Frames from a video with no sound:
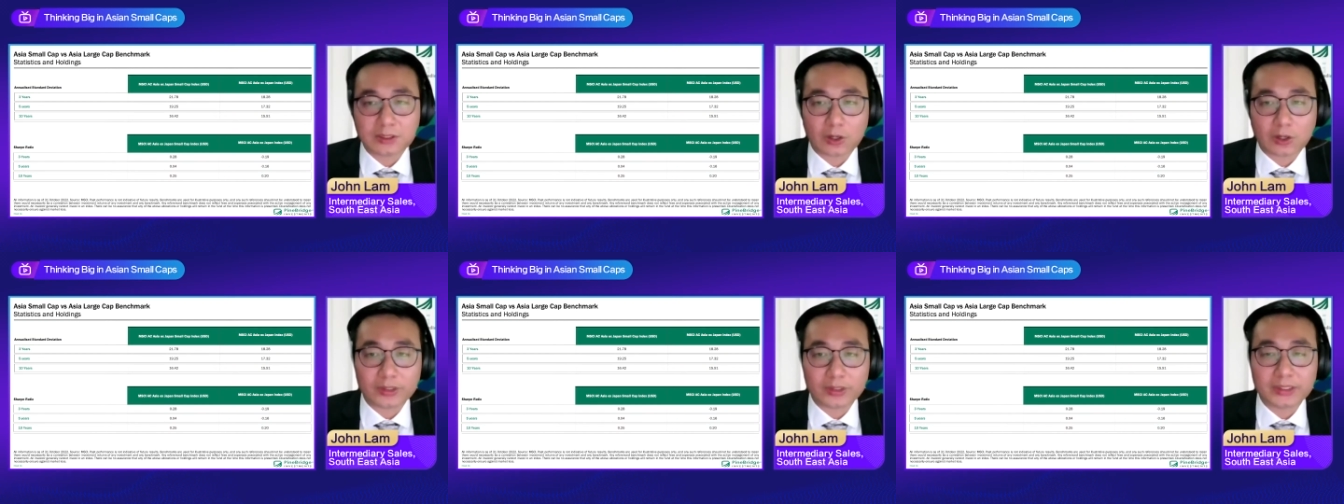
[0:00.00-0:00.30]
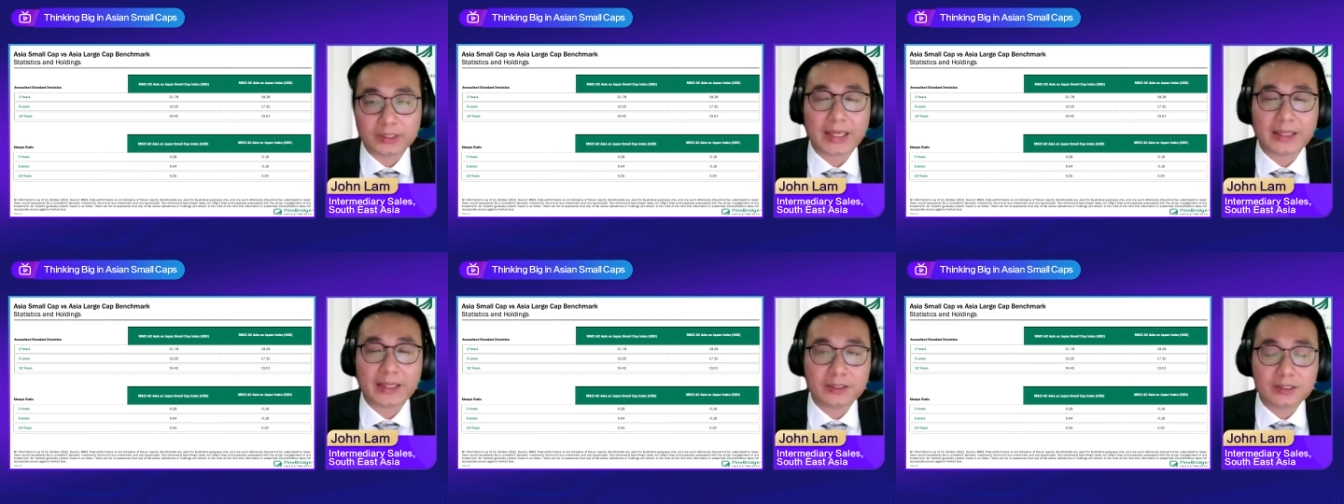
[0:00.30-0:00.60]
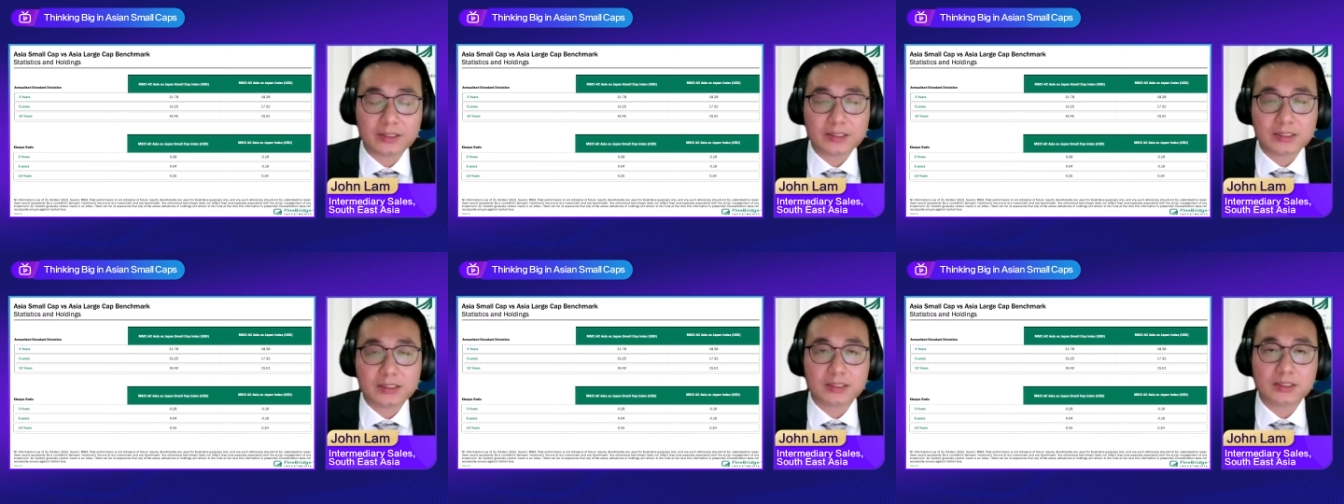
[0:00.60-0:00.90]
or 10
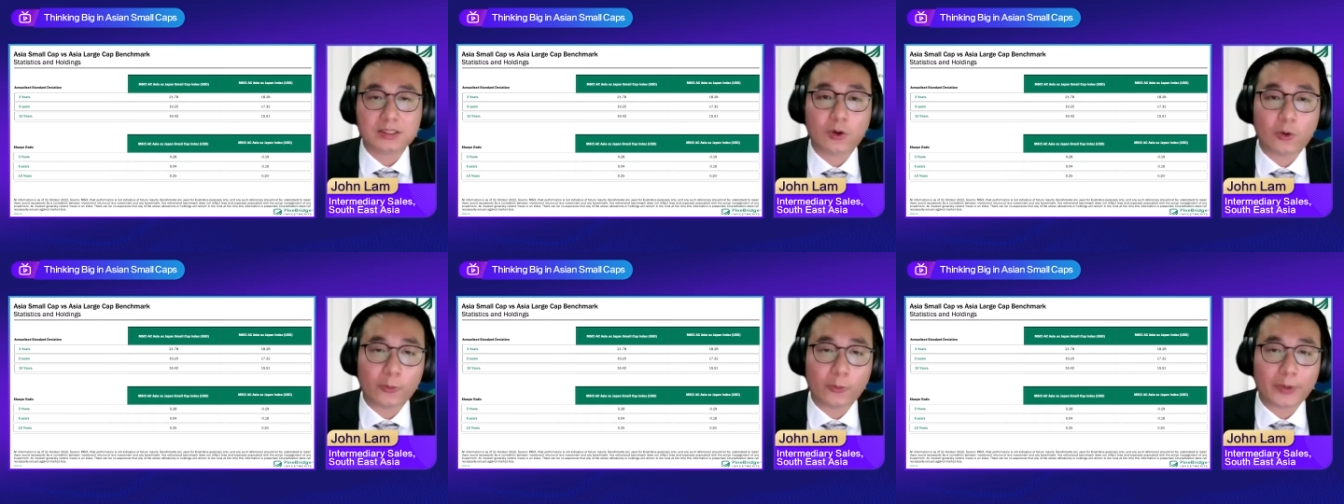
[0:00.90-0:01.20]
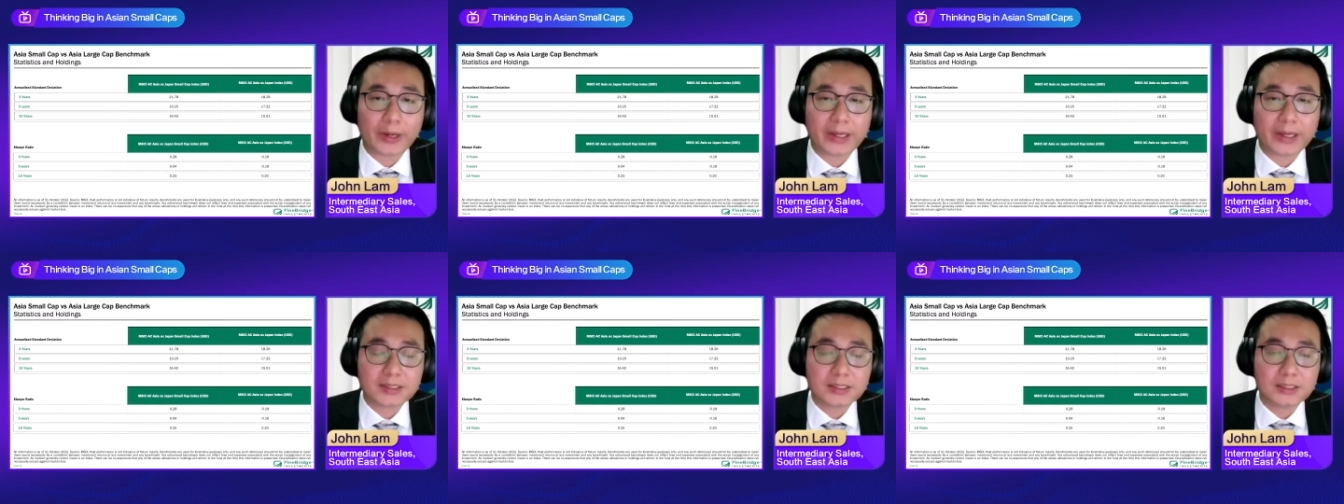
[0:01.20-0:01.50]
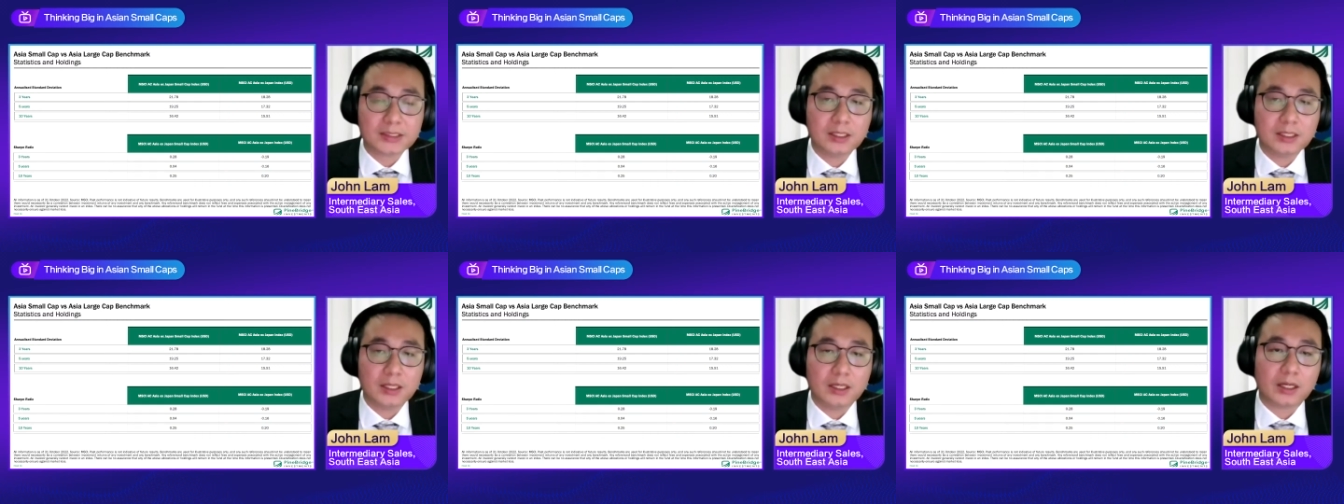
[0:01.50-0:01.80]
years horizon
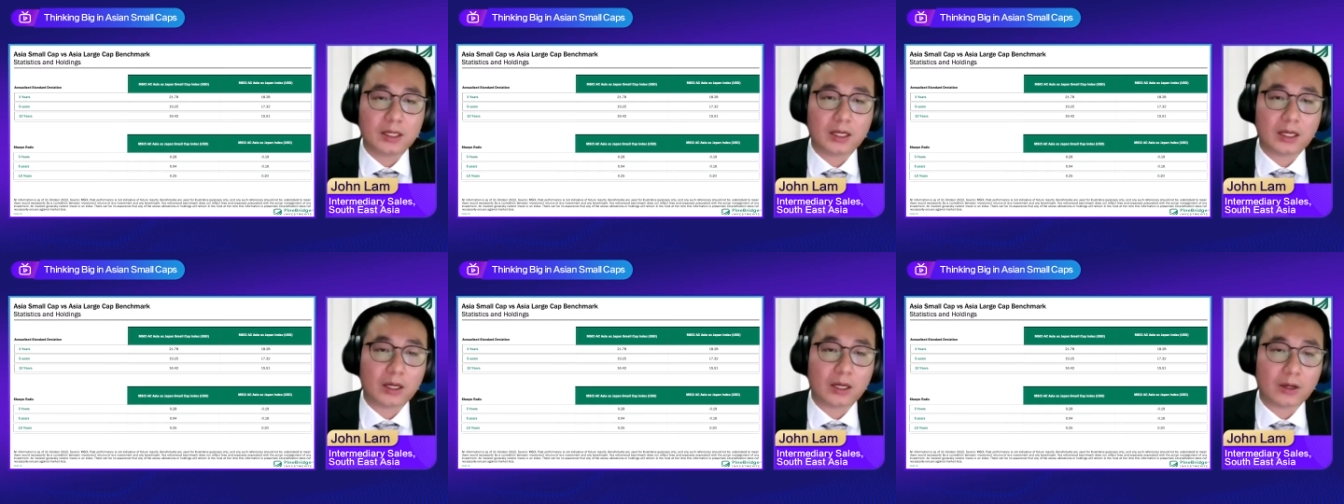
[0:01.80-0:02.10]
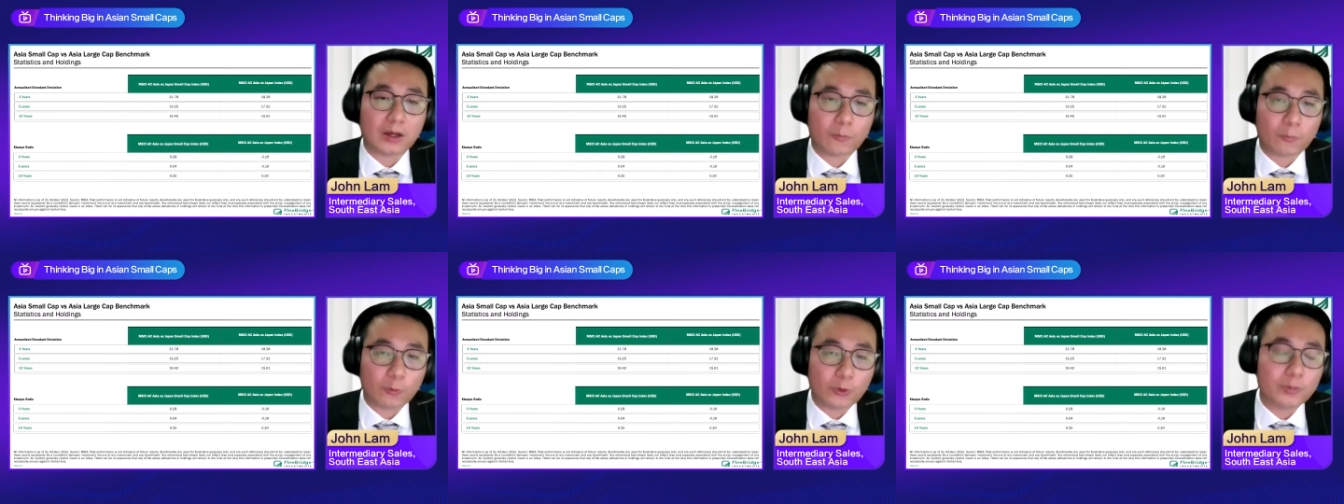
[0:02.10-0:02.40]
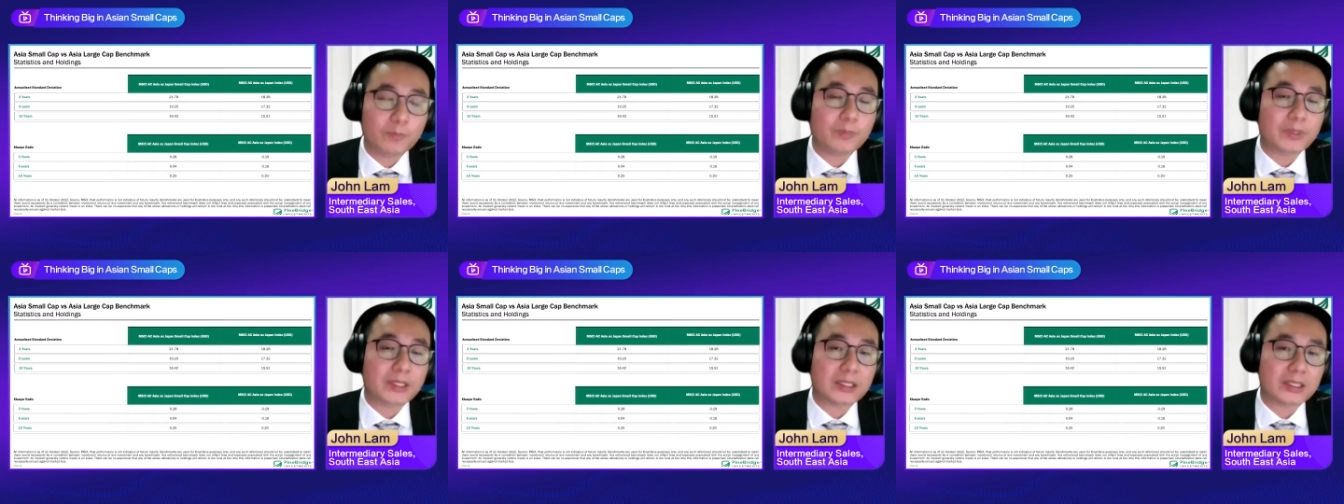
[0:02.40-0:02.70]

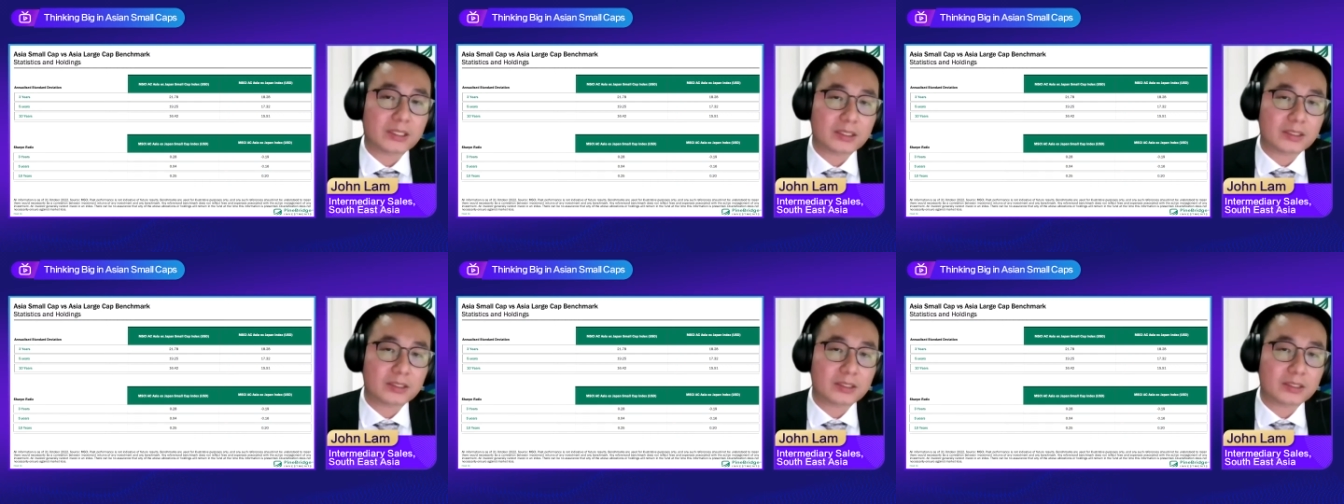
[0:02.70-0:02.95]
would be